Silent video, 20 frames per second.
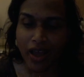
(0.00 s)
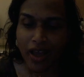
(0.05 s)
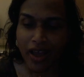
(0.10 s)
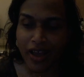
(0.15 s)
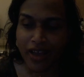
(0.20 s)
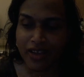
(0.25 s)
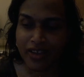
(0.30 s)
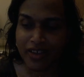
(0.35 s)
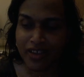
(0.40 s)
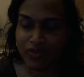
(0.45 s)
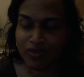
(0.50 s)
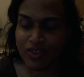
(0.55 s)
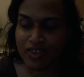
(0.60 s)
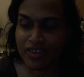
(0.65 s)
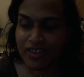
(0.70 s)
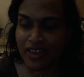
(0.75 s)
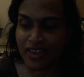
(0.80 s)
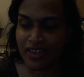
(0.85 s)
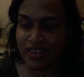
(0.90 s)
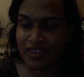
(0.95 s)
And if the
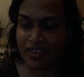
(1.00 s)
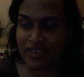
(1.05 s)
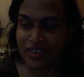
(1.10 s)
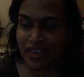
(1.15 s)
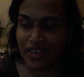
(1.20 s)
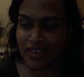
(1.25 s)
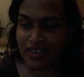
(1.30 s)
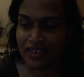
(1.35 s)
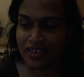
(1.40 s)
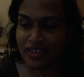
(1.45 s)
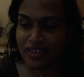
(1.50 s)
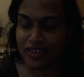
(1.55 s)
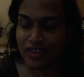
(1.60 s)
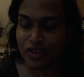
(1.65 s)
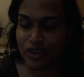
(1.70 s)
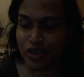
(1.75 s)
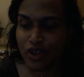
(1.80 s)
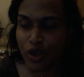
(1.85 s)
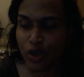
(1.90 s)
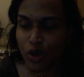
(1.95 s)
seller says
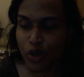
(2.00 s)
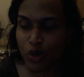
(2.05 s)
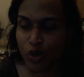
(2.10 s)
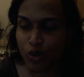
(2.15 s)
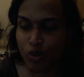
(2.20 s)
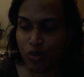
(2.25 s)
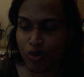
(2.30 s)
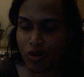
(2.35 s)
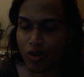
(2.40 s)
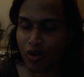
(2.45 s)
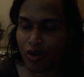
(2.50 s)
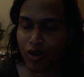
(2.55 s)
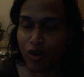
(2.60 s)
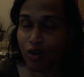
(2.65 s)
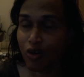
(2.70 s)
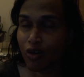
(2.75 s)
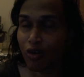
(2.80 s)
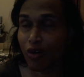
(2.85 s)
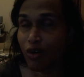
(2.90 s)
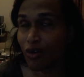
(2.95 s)
no, or,
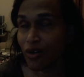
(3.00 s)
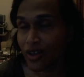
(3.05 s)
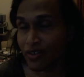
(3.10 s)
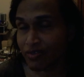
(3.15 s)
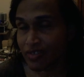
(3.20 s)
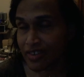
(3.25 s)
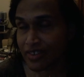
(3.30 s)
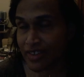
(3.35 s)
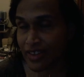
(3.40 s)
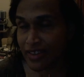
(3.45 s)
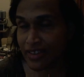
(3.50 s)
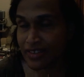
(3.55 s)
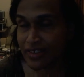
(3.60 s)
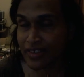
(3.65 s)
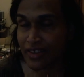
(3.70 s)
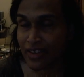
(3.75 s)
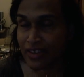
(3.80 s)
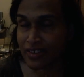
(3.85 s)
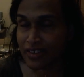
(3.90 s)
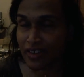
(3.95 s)
or, or if the seller
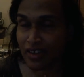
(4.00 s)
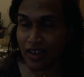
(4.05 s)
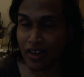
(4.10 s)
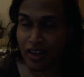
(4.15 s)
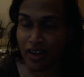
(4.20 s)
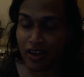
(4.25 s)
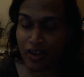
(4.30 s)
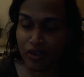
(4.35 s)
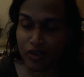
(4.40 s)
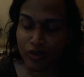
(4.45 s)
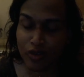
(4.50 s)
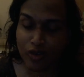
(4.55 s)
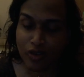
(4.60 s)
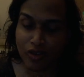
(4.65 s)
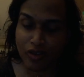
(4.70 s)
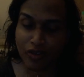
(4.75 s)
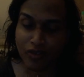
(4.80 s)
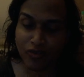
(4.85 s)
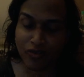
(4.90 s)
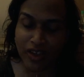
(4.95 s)
sells a car
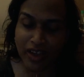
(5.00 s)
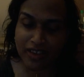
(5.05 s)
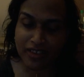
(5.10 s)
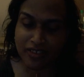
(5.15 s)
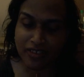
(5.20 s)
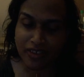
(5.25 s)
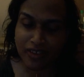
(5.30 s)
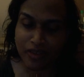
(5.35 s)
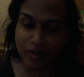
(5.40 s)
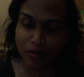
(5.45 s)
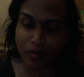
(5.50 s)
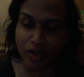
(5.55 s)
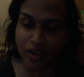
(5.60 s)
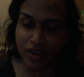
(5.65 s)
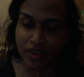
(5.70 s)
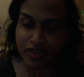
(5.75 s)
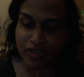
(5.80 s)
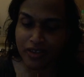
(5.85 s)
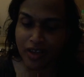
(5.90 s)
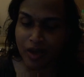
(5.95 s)
or, or, finds another
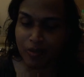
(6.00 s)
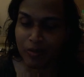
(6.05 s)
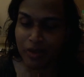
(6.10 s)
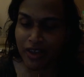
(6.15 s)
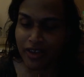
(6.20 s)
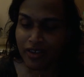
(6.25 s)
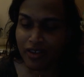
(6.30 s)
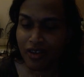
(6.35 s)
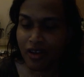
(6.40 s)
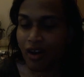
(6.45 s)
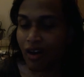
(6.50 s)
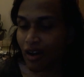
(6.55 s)
buyer, I'm like,